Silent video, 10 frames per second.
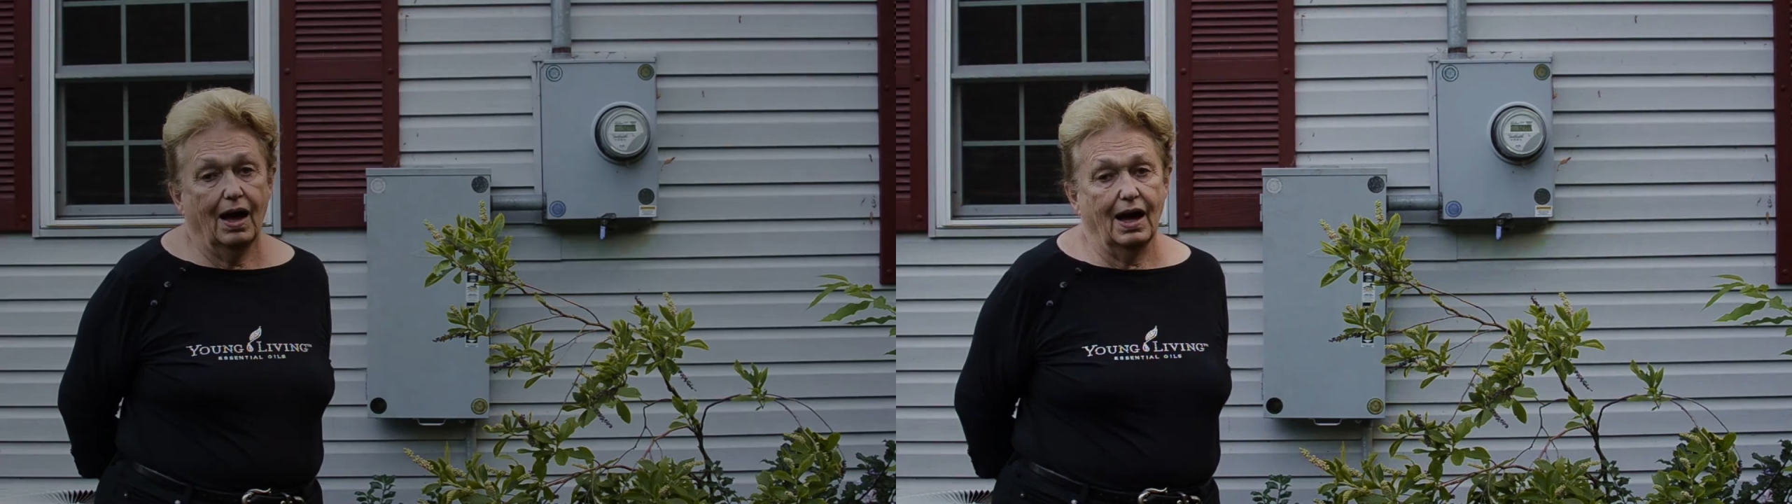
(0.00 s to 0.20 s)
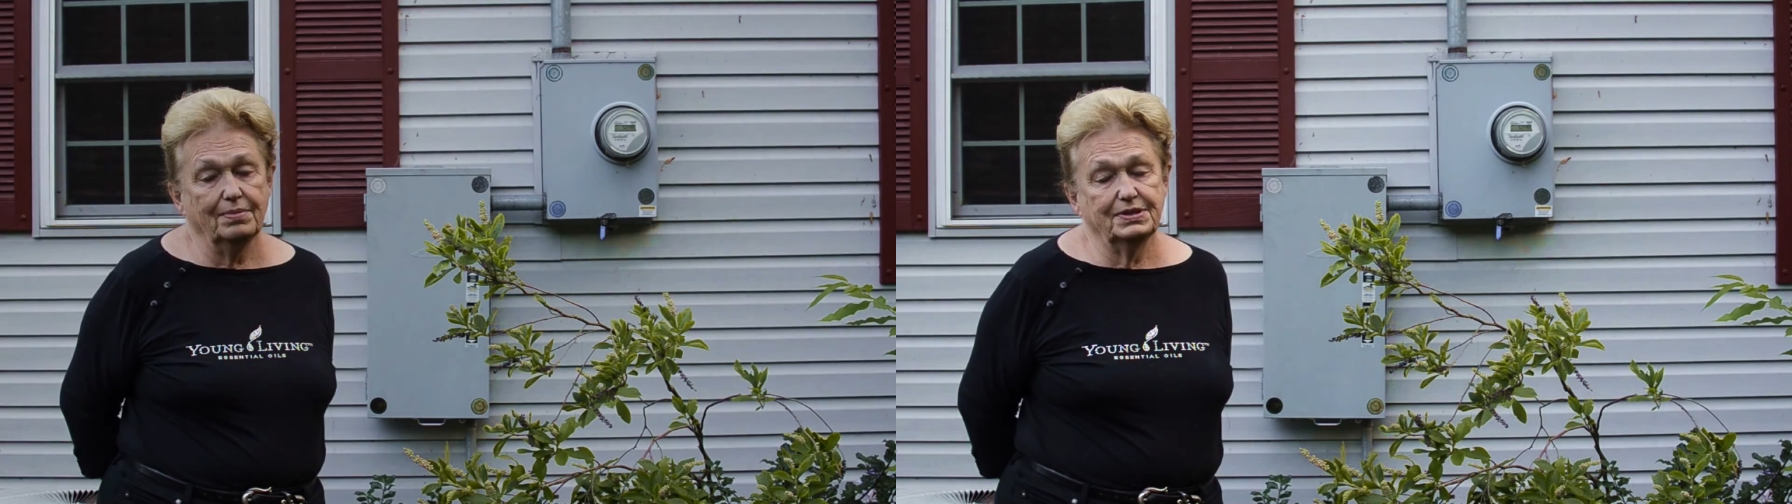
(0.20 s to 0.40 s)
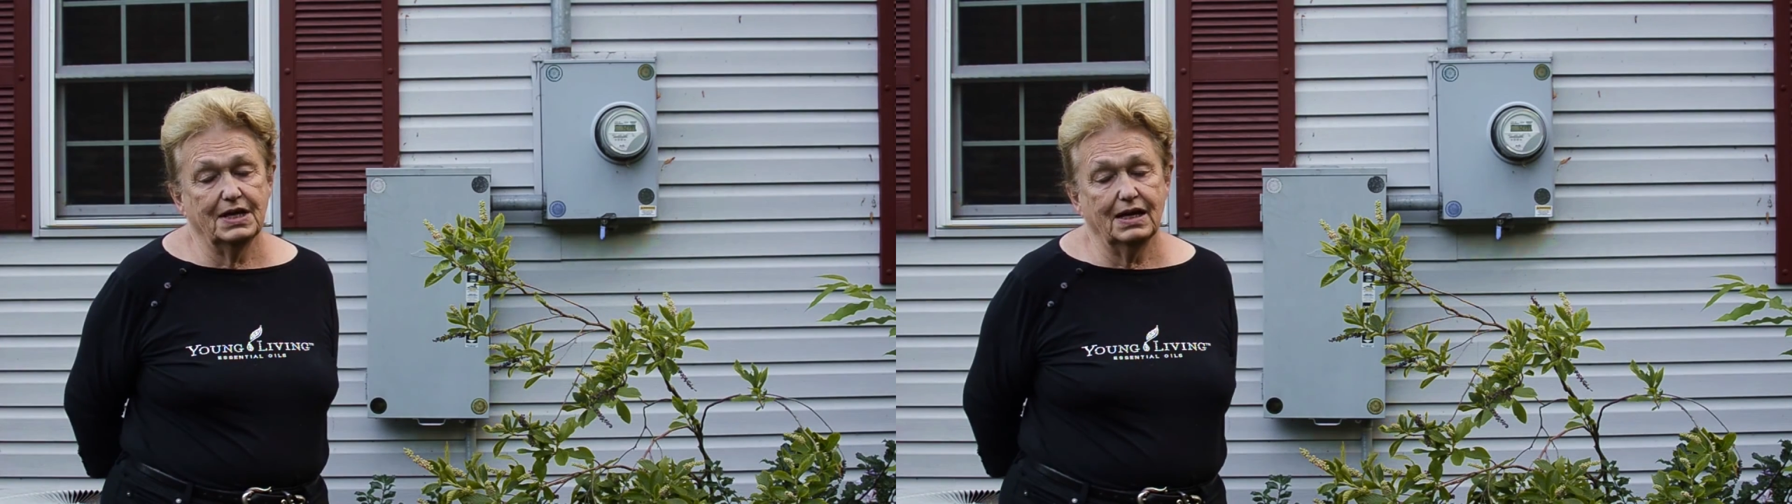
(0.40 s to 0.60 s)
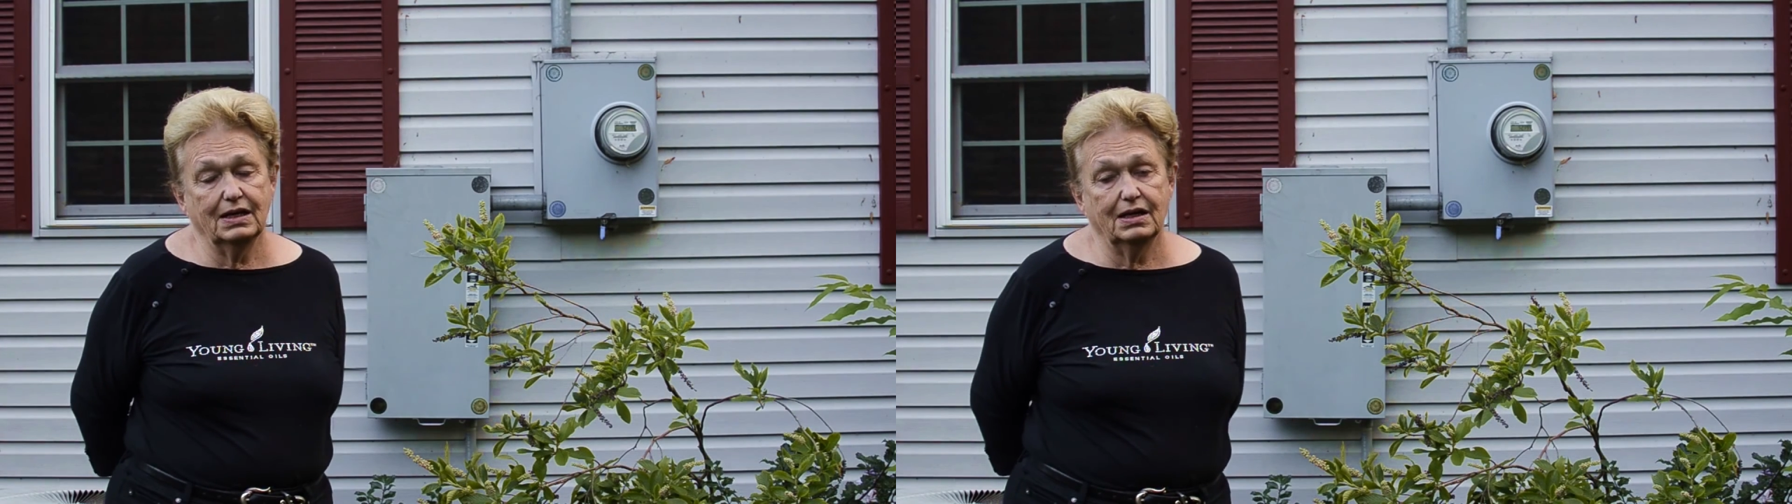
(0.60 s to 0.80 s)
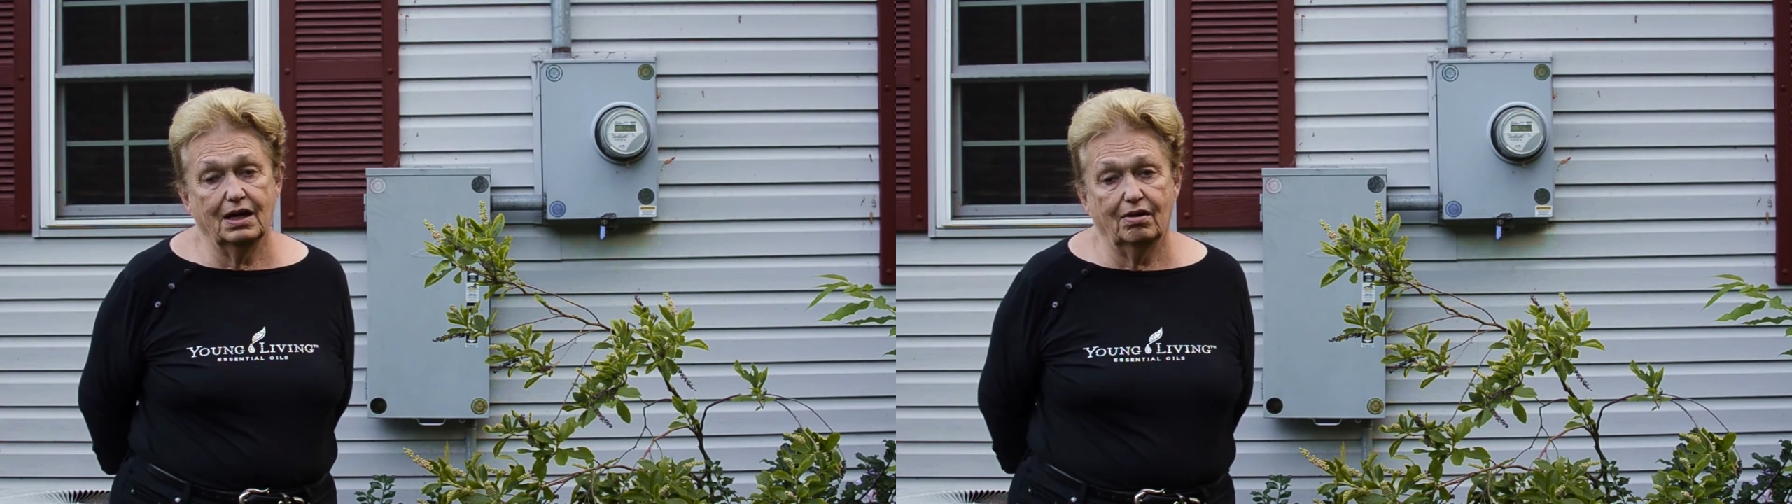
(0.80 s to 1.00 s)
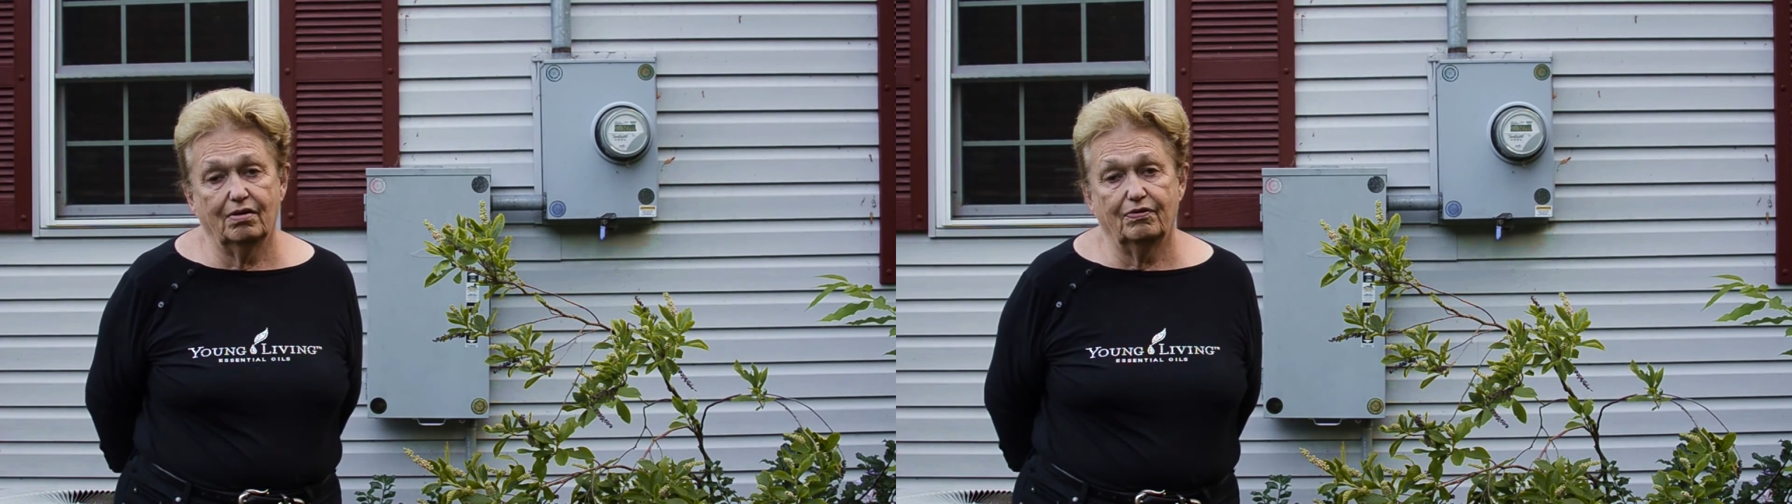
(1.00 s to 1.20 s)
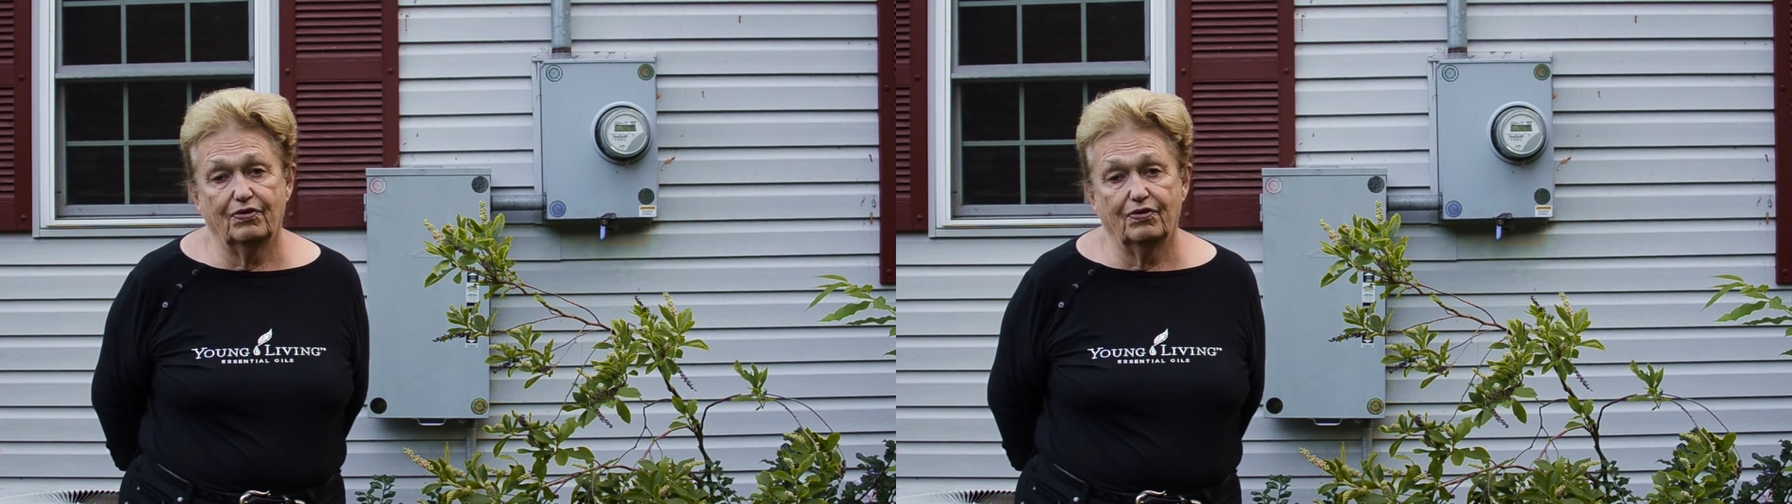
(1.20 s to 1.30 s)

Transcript: I'm standing here in